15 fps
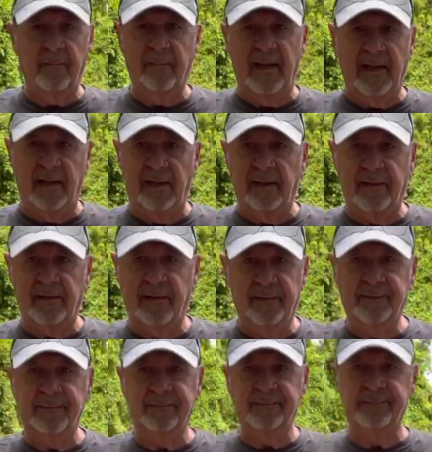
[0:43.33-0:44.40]
of balance
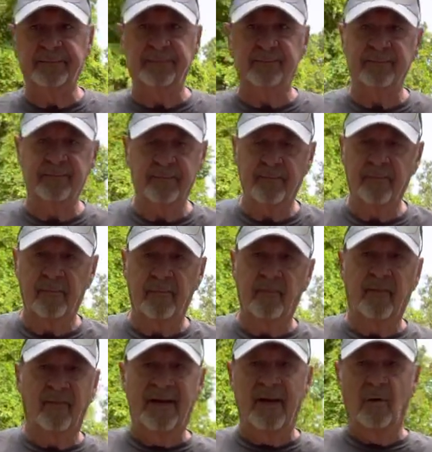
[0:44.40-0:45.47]

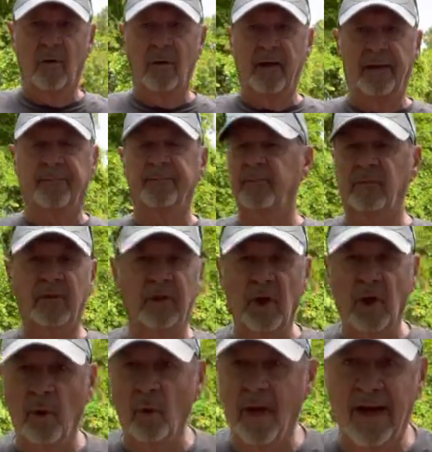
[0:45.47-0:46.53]
that way.
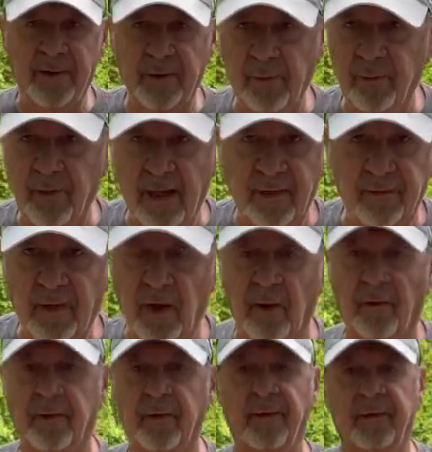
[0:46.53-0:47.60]
No, I do not turn.